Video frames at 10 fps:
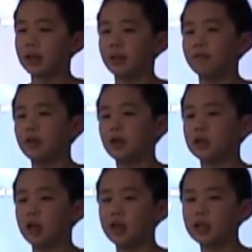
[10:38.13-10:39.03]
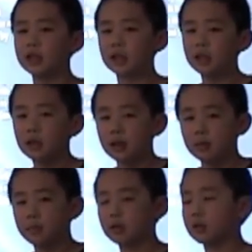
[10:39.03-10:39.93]
like if they are Chinese
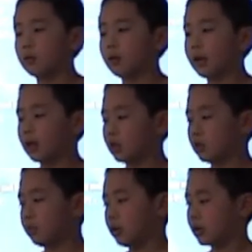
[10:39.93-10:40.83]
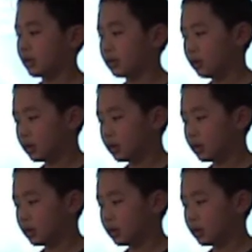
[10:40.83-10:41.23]
books or English books.